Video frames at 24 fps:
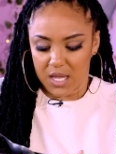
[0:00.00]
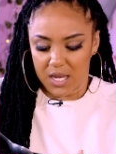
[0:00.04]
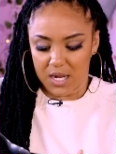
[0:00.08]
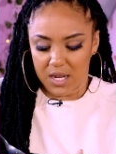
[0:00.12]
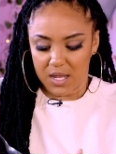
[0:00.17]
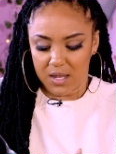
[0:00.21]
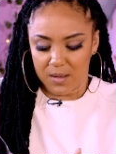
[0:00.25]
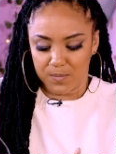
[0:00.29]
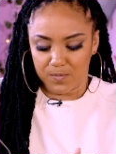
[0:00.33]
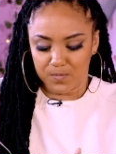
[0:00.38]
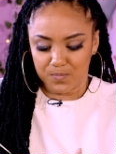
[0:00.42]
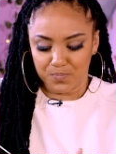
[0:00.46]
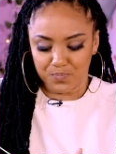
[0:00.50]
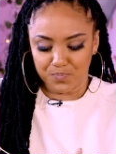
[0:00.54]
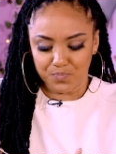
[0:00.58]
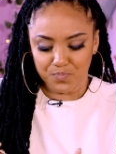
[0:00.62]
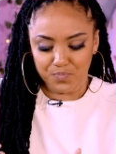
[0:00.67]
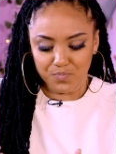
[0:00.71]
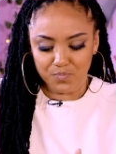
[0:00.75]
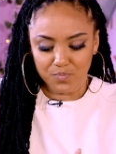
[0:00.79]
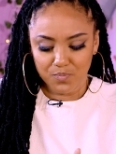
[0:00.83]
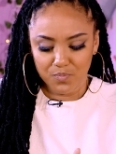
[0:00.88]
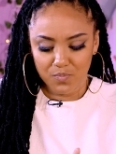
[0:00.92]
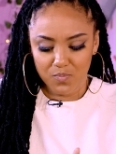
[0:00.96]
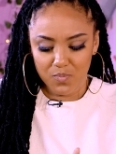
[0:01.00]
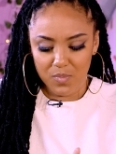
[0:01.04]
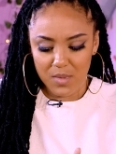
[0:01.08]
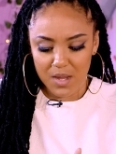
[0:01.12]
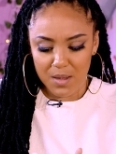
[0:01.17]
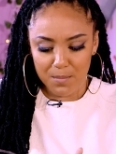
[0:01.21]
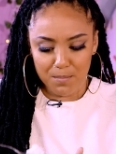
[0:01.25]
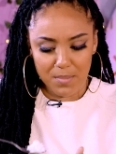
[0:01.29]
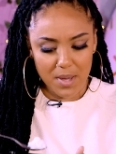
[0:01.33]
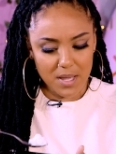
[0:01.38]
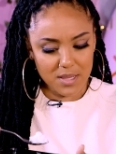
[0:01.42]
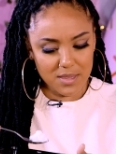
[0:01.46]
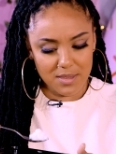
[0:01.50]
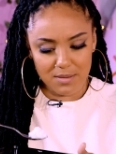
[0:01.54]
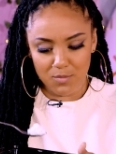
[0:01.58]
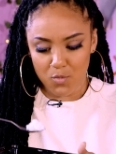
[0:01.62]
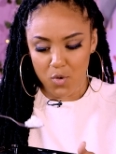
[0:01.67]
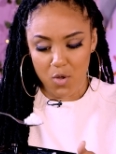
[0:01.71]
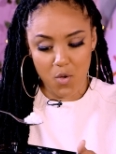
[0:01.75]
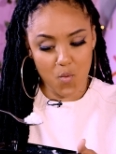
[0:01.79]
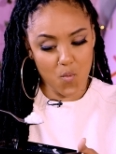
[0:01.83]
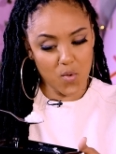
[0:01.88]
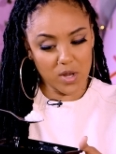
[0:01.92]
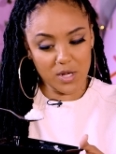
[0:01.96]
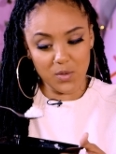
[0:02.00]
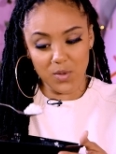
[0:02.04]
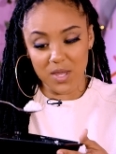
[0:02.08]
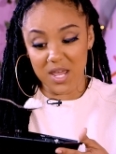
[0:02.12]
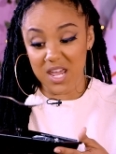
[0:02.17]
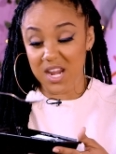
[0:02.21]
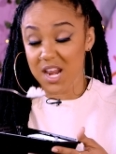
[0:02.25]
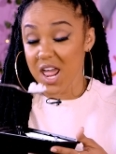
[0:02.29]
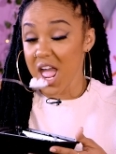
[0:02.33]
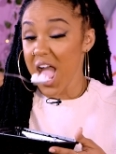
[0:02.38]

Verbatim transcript: in it, but when you eat